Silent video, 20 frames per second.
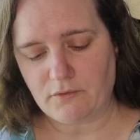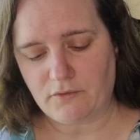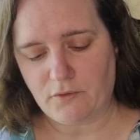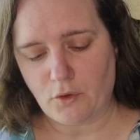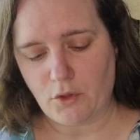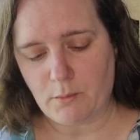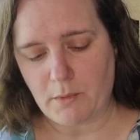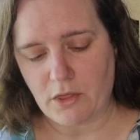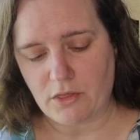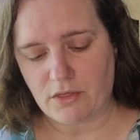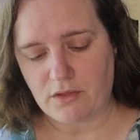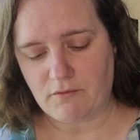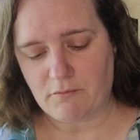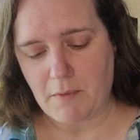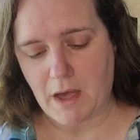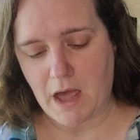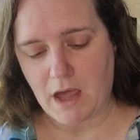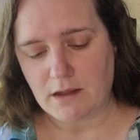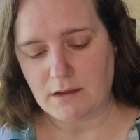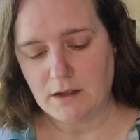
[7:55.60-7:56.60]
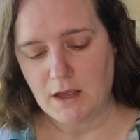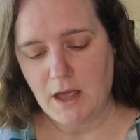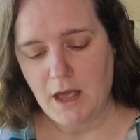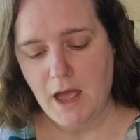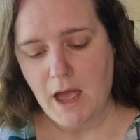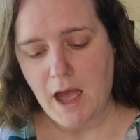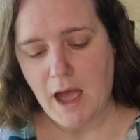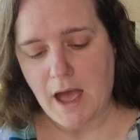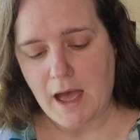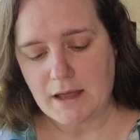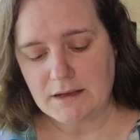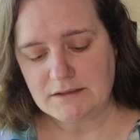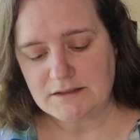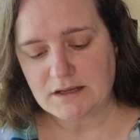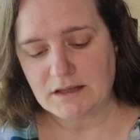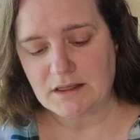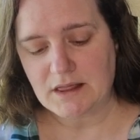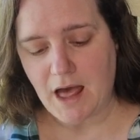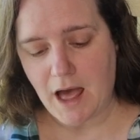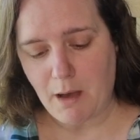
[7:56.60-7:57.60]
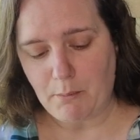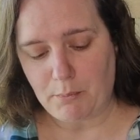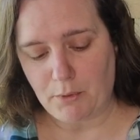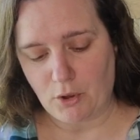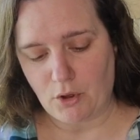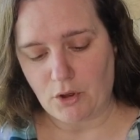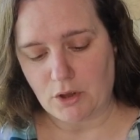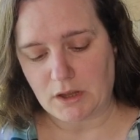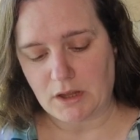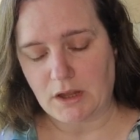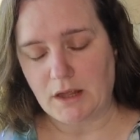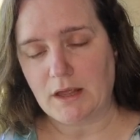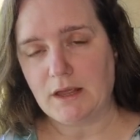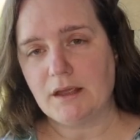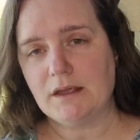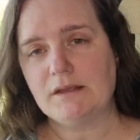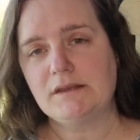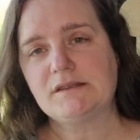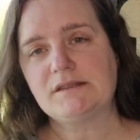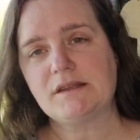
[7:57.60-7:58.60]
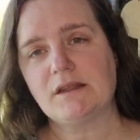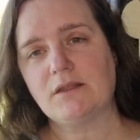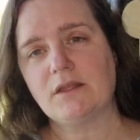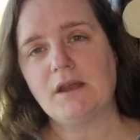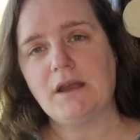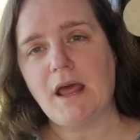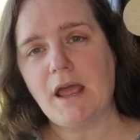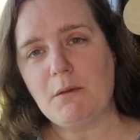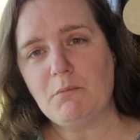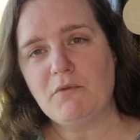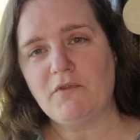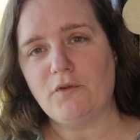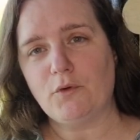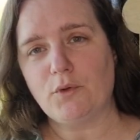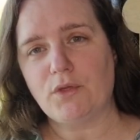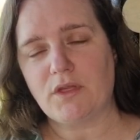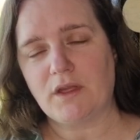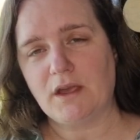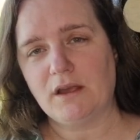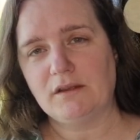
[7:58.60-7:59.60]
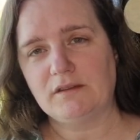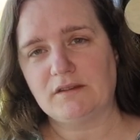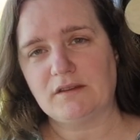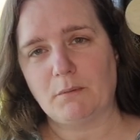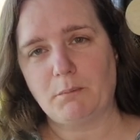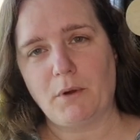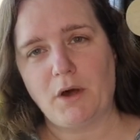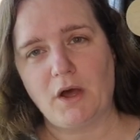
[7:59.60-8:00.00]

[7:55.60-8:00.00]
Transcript: for the month of May. And that book is The Name of All Things